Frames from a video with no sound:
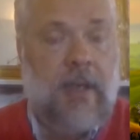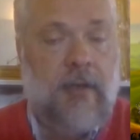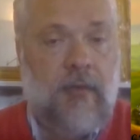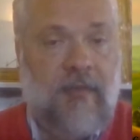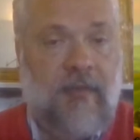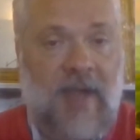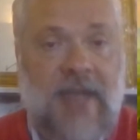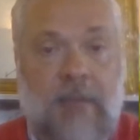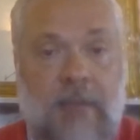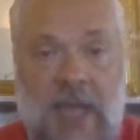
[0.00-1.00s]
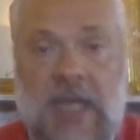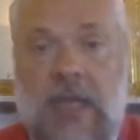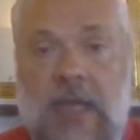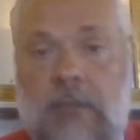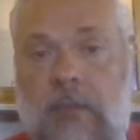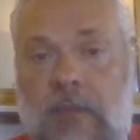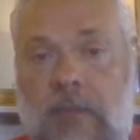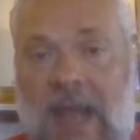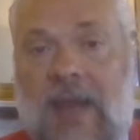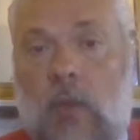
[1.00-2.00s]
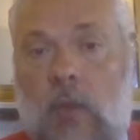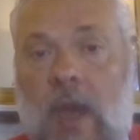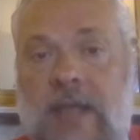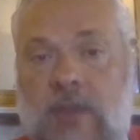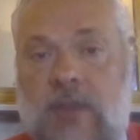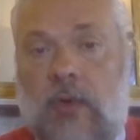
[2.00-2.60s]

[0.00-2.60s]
you'll find many black and white